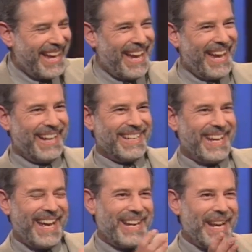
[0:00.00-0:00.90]
Yes. And,
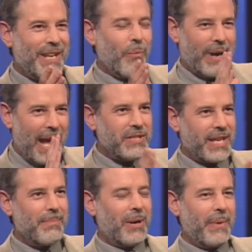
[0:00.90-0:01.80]
and, you know, what I
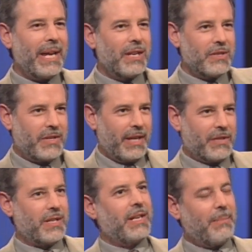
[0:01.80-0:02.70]
say about Reagan is
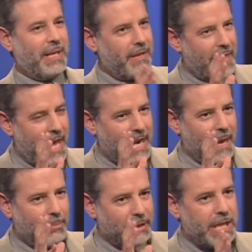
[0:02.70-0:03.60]
this I mean, that
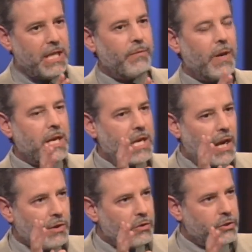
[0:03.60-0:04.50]
I believe he
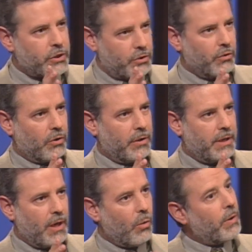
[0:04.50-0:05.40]

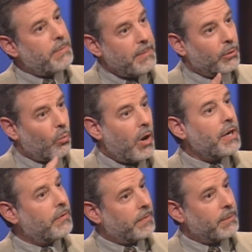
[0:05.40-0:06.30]
understood what people
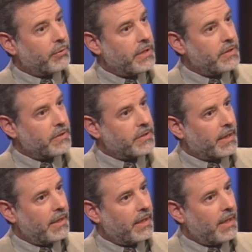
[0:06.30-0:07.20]
wanted from the
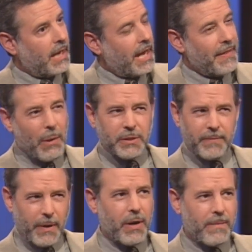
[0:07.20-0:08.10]
presidency. That was
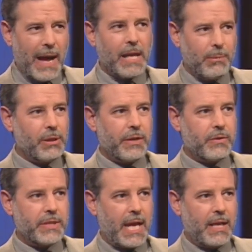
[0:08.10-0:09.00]
a very valuable
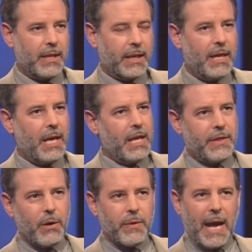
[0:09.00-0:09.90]
understanding.
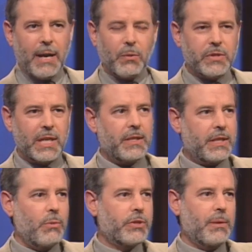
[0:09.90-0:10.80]
There, I don't say
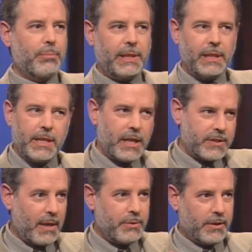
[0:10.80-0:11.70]
that he was completely non
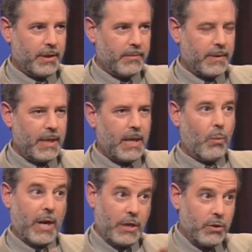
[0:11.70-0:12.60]
substantive.
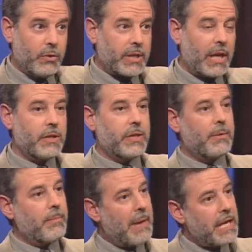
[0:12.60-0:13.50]
What I do say is
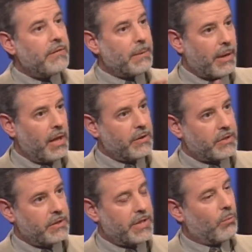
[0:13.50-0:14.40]
that many of the
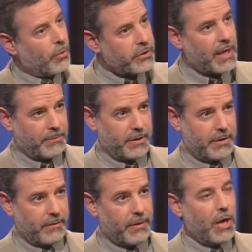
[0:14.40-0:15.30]
policies that were
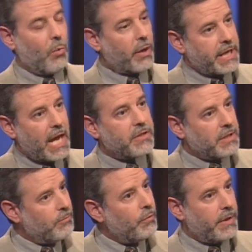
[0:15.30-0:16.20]
substantive were
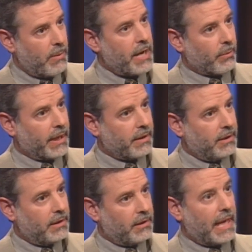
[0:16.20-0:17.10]
cast in movie rhetoric,
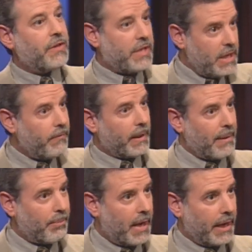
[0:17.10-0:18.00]
like the evil
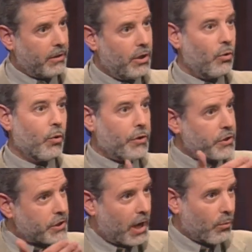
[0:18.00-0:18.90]
empire or the
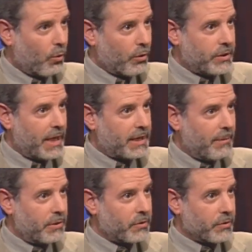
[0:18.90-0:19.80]
Star Wars
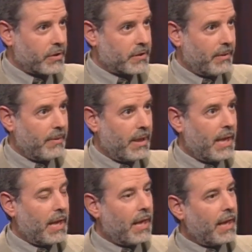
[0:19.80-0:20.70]
anti missile yeah, system. I, I
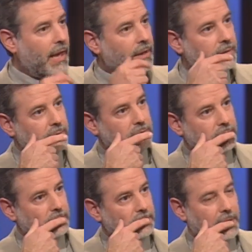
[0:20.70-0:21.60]
wanted to ask you,
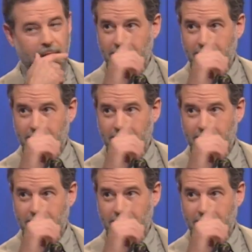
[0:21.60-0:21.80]
hold, hold on.